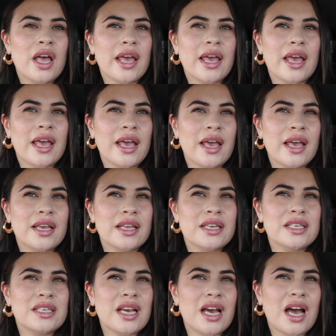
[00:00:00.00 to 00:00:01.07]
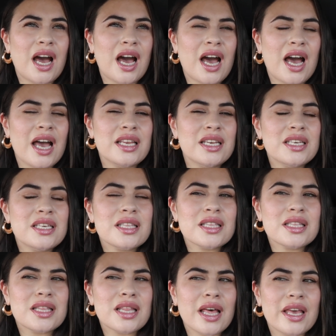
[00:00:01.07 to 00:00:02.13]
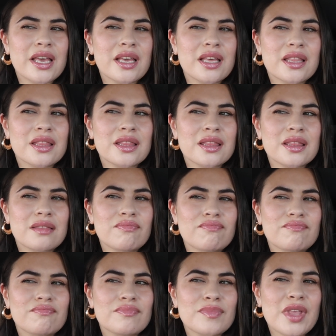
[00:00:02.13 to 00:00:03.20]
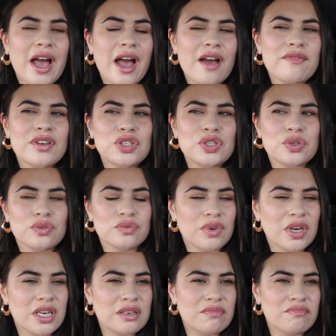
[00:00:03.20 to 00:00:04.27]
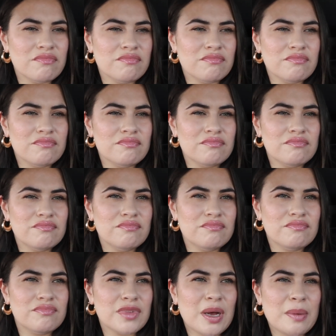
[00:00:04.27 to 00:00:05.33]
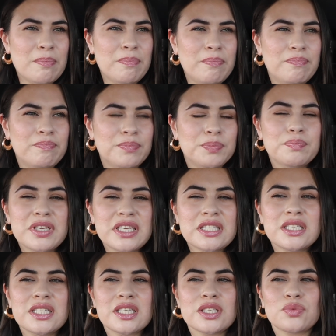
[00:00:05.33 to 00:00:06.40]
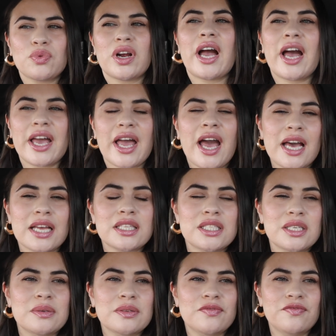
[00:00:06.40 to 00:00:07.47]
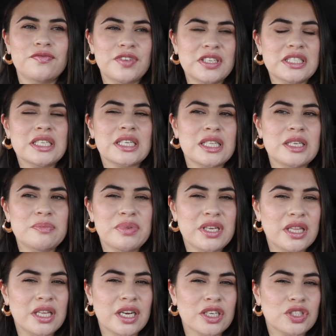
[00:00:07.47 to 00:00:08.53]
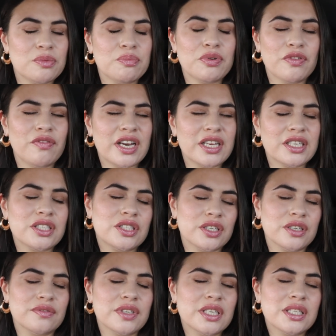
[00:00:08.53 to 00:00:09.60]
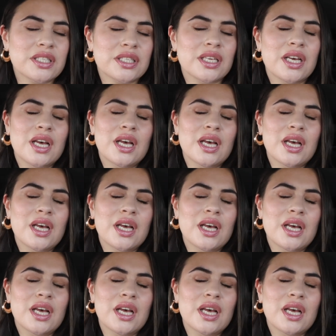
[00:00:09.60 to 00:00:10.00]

and I didn't like having to run a business where I had to physically be there to provide a service.